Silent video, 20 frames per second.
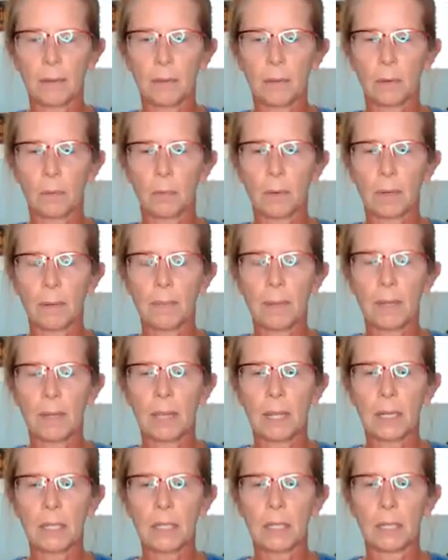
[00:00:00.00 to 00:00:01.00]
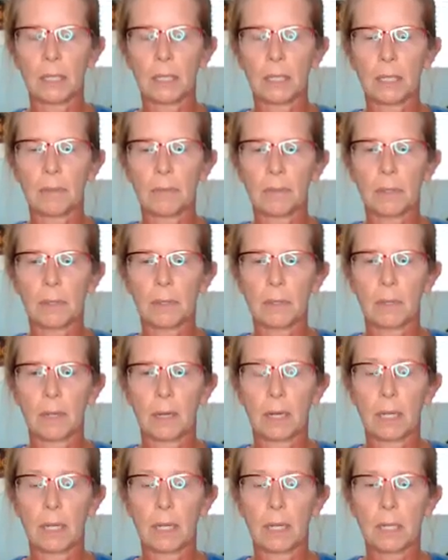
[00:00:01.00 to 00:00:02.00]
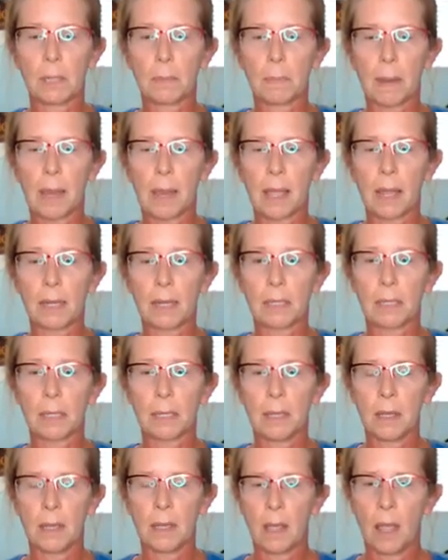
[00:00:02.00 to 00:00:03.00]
The rib cage lifts and expands,